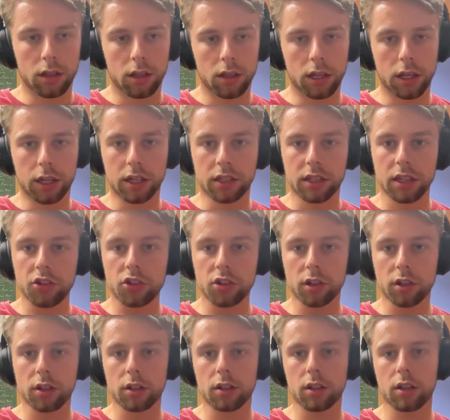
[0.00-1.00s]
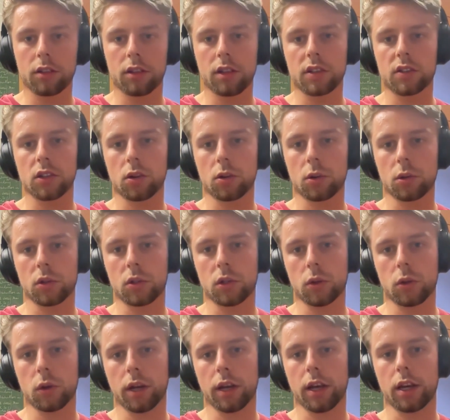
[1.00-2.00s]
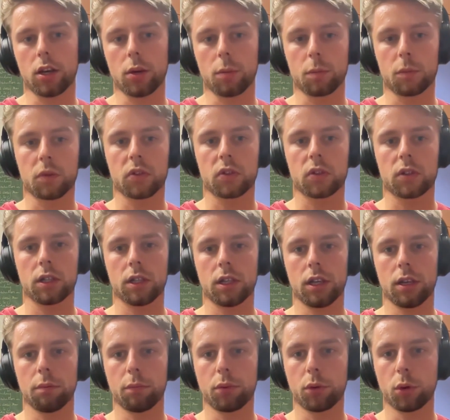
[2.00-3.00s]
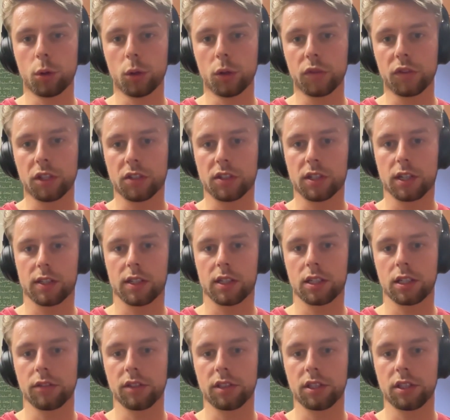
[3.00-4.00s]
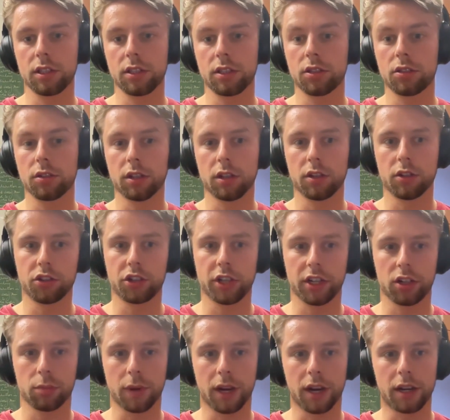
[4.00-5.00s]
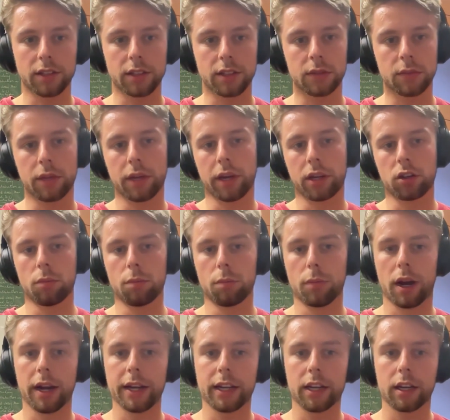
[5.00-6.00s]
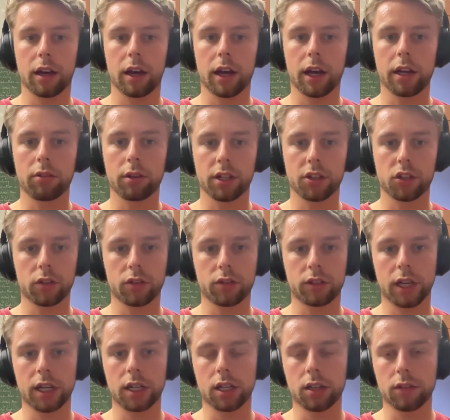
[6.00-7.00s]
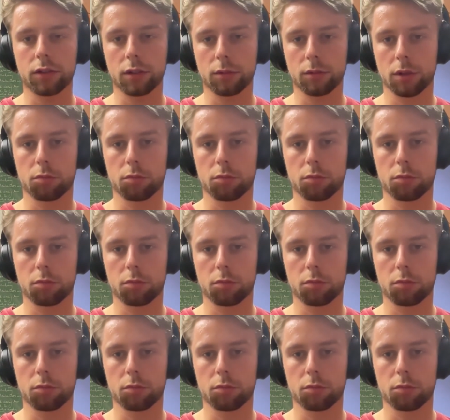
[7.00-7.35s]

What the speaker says: In addition, this also helps improve your sensitivity to neutrino mass. By combining high redshift data from the